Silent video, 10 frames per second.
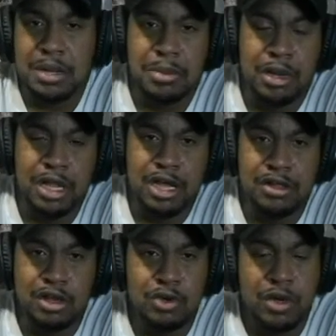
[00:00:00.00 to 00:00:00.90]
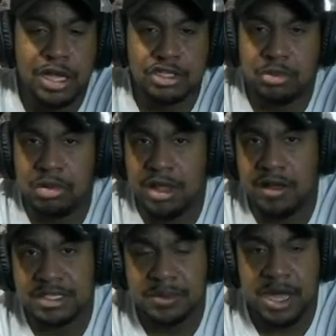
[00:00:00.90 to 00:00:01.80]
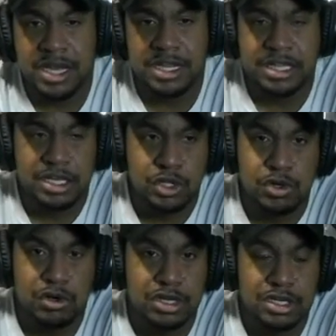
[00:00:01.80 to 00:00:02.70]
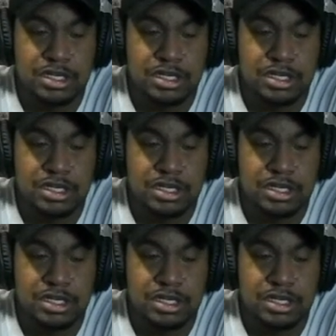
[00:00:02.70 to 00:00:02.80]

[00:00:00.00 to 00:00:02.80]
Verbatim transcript: playoff, the new extra playoff spot, and the New York,